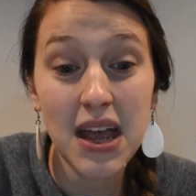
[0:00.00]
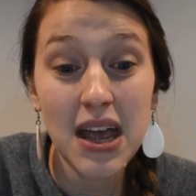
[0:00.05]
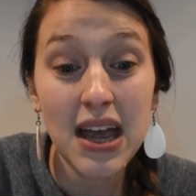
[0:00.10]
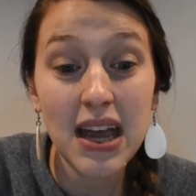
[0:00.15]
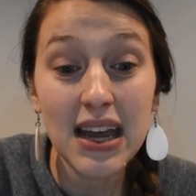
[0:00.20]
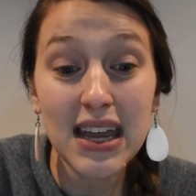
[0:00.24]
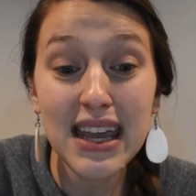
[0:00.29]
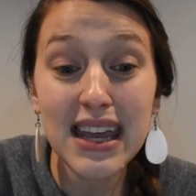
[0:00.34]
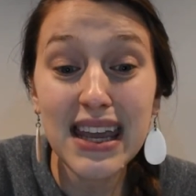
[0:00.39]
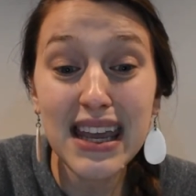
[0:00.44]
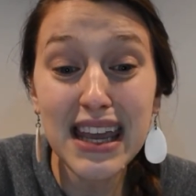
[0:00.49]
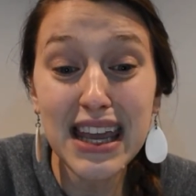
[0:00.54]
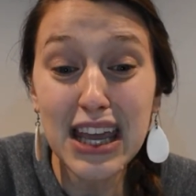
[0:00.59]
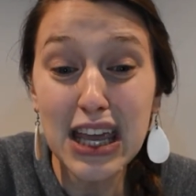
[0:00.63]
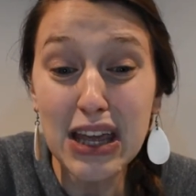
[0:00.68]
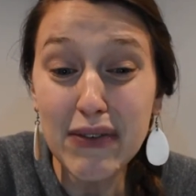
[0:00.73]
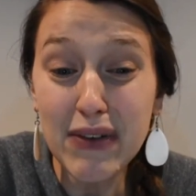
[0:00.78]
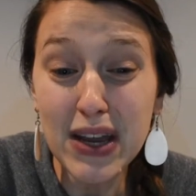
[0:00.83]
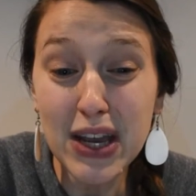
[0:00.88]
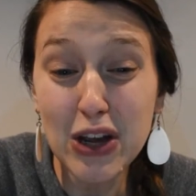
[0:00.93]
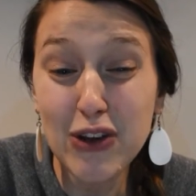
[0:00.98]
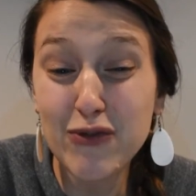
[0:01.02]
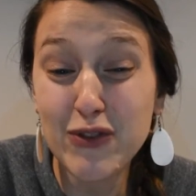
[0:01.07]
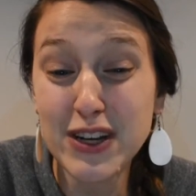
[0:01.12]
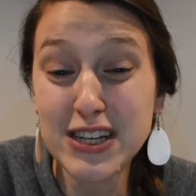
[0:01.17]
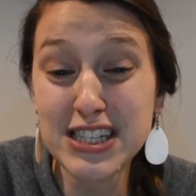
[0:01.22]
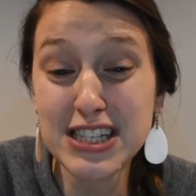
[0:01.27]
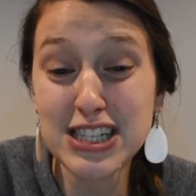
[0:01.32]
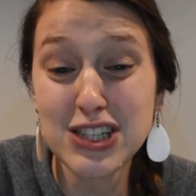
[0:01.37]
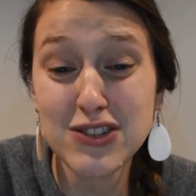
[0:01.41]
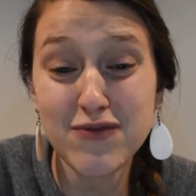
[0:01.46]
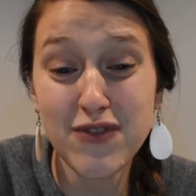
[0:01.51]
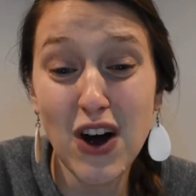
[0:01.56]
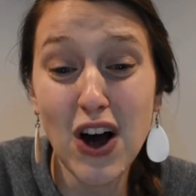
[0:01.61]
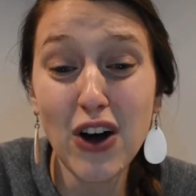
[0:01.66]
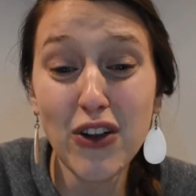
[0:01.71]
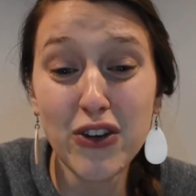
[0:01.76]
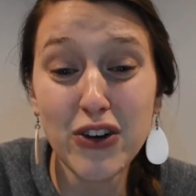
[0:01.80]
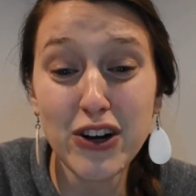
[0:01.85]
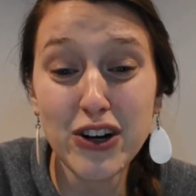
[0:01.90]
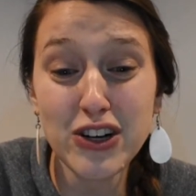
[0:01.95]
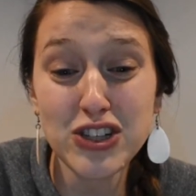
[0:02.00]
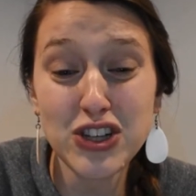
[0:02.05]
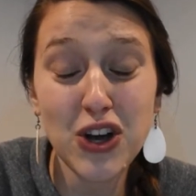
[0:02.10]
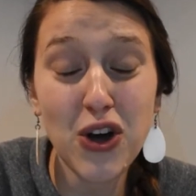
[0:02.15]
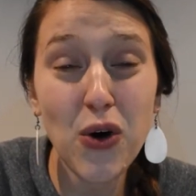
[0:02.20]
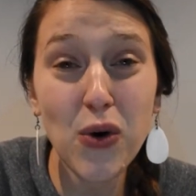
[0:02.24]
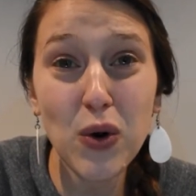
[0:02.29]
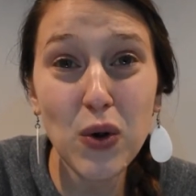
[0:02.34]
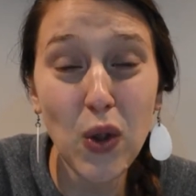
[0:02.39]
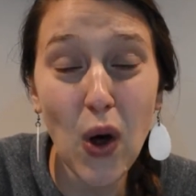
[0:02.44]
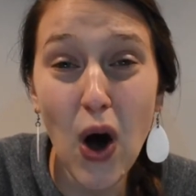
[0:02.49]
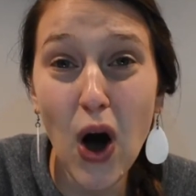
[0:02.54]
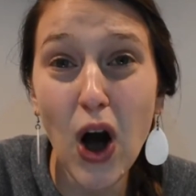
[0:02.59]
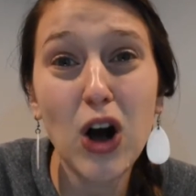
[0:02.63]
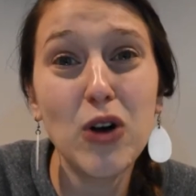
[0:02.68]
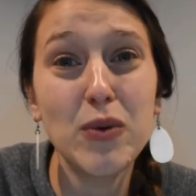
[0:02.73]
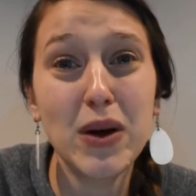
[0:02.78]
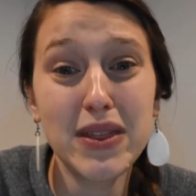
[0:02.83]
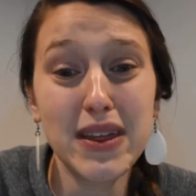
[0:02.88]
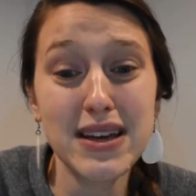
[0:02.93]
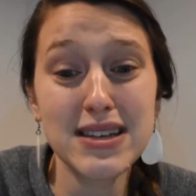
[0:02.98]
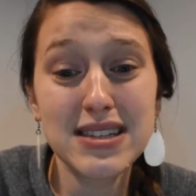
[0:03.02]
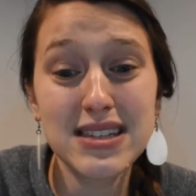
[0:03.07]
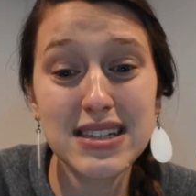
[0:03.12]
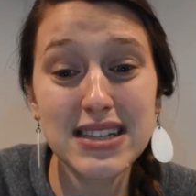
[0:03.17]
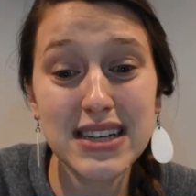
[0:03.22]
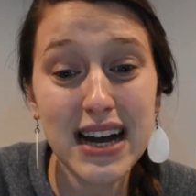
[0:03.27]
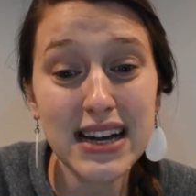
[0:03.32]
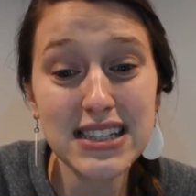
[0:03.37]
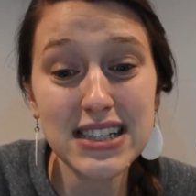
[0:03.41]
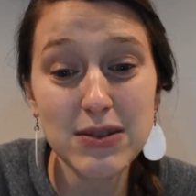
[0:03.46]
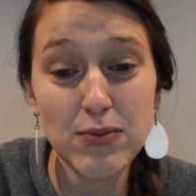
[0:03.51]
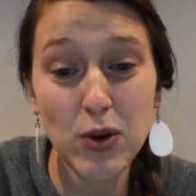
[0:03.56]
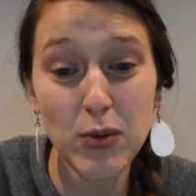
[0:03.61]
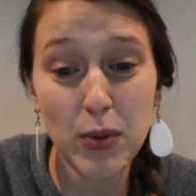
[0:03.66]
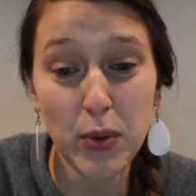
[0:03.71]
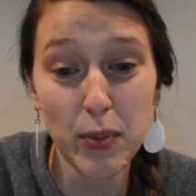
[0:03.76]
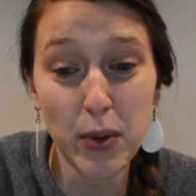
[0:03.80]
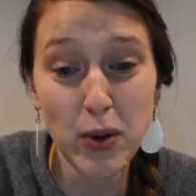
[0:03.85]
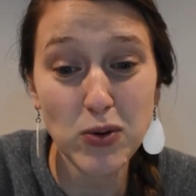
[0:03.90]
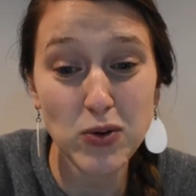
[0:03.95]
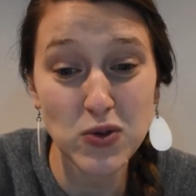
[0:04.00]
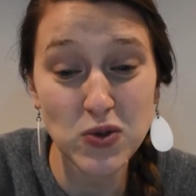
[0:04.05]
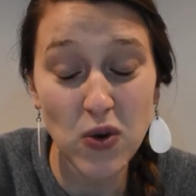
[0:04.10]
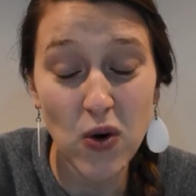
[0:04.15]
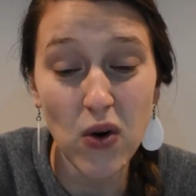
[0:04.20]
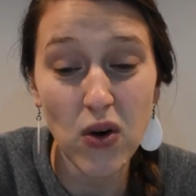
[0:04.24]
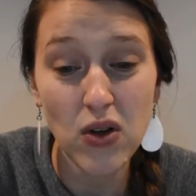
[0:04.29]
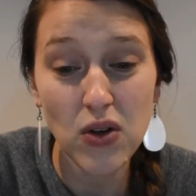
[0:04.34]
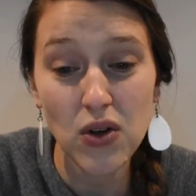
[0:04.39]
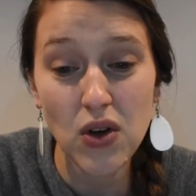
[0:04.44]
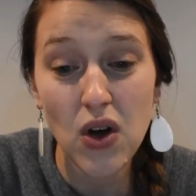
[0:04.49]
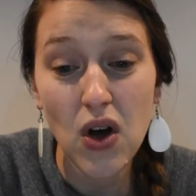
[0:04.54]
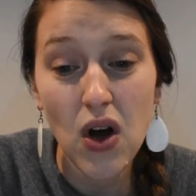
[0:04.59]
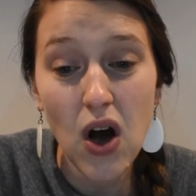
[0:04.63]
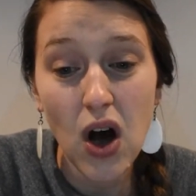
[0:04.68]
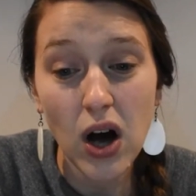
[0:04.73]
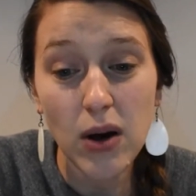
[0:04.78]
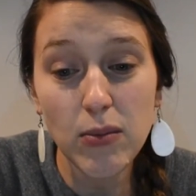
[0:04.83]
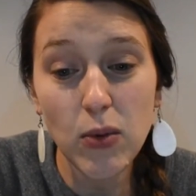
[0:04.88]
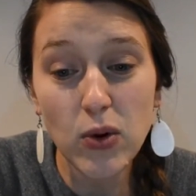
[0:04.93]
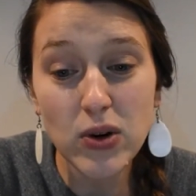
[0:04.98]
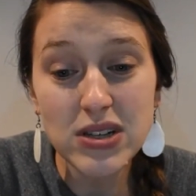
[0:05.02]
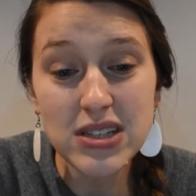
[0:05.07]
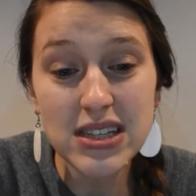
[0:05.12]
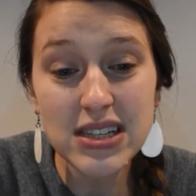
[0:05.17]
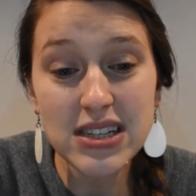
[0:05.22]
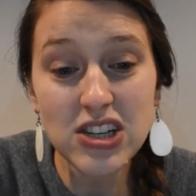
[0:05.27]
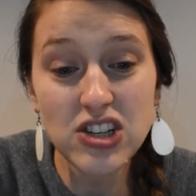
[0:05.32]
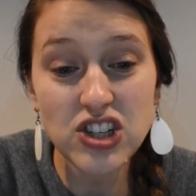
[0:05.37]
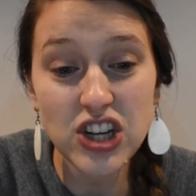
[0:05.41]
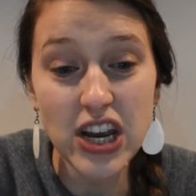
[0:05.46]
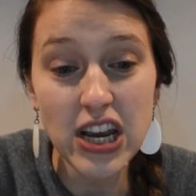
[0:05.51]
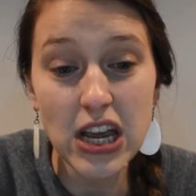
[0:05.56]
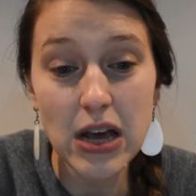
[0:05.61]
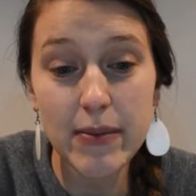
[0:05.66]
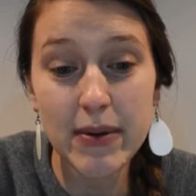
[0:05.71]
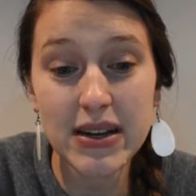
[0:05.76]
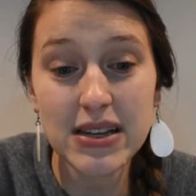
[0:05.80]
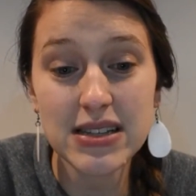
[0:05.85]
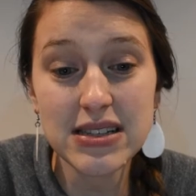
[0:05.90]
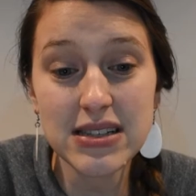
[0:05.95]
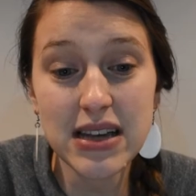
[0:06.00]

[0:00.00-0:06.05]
He even convinced his father to go along with his detestable proposal. Hamor said to Jacob and his